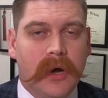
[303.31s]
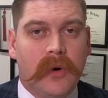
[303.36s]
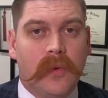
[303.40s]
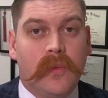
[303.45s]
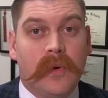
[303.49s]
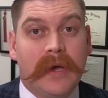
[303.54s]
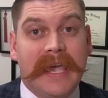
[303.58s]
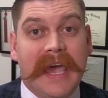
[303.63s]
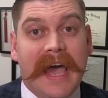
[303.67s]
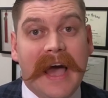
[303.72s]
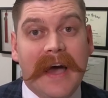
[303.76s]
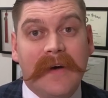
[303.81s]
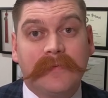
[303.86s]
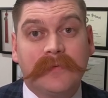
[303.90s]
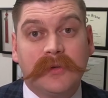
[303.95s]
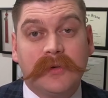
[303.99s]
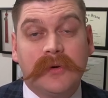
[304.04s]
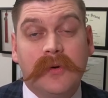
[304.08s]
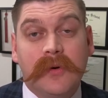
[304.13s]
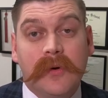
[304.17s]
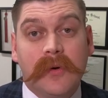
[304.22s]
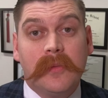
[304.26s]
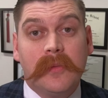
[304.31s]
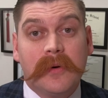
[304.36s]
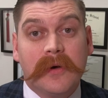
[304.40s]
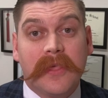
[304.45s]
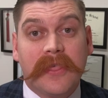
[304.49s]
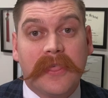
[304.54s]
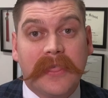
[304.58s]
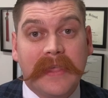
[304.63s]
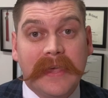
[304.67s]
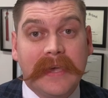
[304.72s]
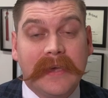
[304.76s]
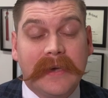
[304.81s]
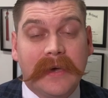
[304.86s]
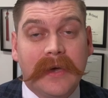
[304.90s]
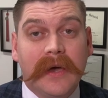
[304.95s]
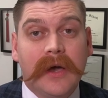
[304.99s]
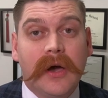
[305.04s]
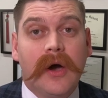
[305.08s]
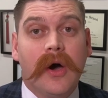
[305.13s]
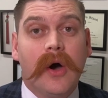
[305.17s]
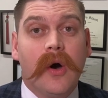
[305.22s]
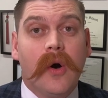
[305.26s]
We have to think,
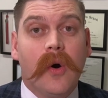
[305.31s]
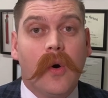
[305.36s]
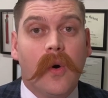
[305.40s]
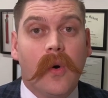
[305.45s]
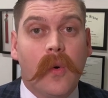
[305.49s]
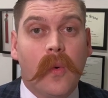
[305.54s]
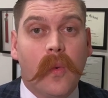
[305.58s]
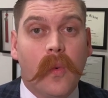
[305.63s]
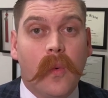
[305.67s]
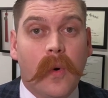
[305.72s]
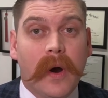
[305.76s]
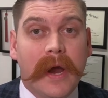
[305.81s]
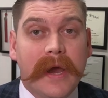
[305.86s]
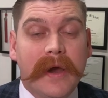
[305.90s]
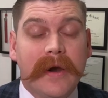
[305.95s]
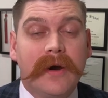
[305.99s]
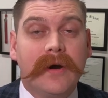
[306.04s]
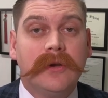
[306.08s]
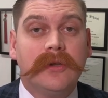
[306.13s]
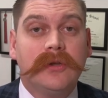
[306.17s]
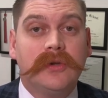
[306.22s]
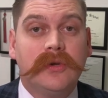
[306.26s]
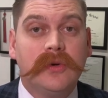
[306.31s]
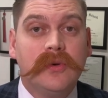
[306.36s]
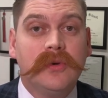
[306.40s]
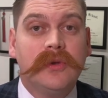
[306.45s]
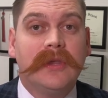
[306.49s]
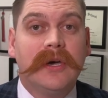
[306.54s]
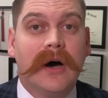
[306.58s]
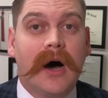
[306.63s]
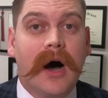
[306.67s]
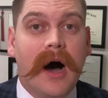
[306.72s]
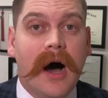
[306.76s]
where do the